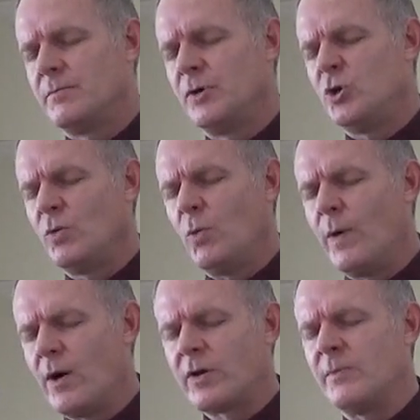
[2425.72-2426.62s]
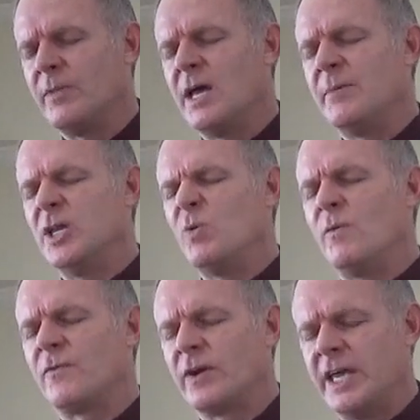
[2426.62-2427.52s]
But you will welcome them and you
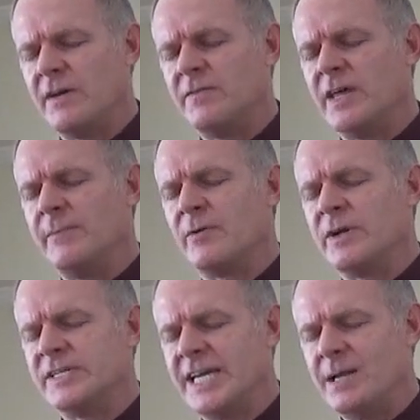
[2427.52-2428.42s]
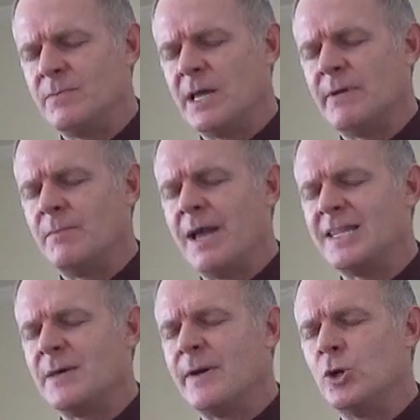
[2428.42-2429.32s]
will forgive them and redeem them and
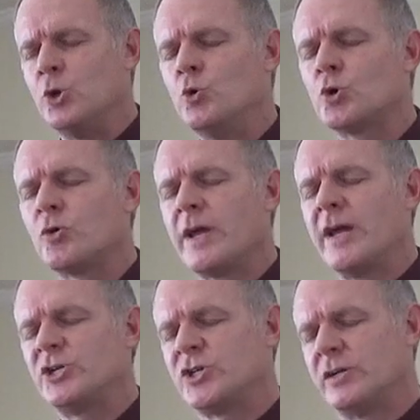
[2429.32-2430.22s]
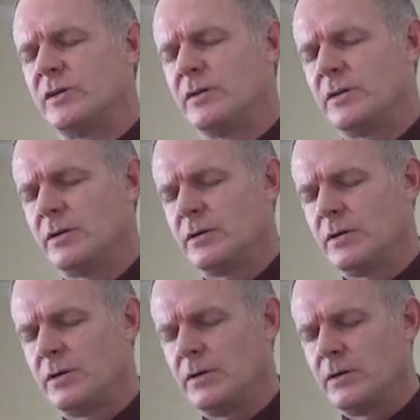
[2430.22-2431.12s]
make them a new creation.
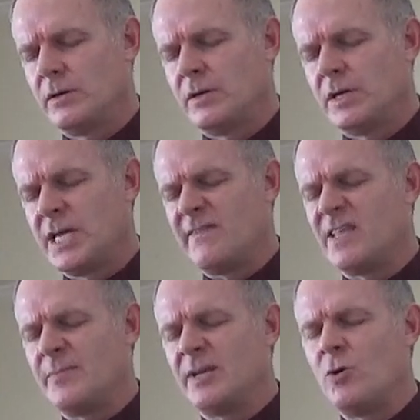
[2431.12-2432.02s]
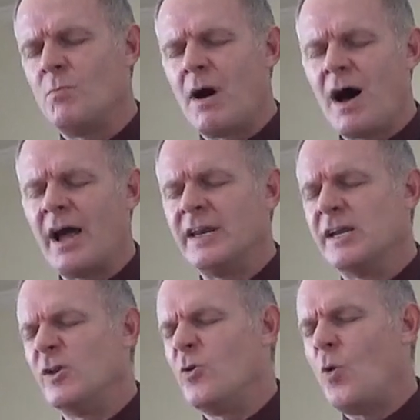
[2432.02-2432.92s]
Give them a new mind
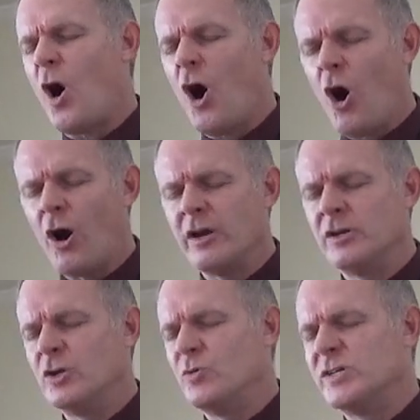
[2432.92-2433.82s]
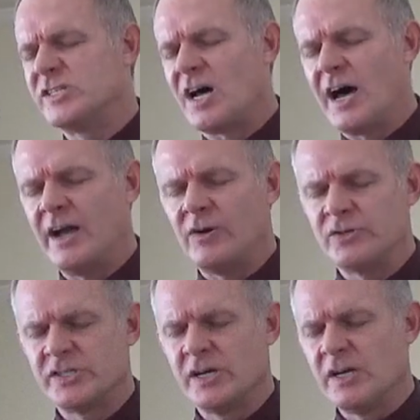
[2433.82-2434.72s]
and a new heart and new
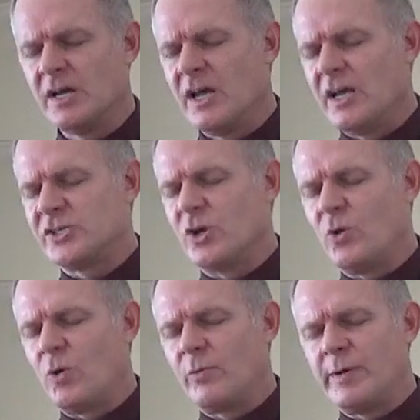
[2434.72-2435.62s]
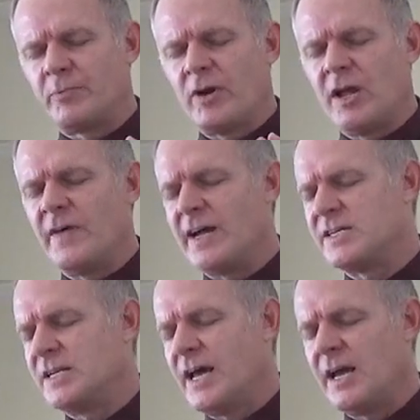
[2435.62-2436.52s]
desires. And so, Lord, we pray that
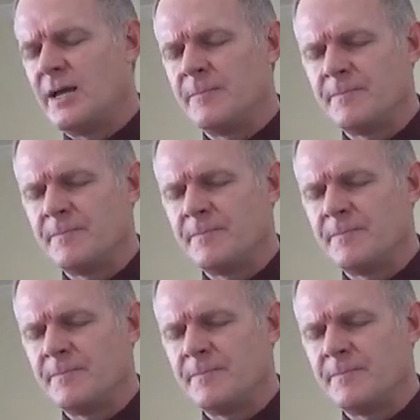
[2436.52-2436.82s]
today.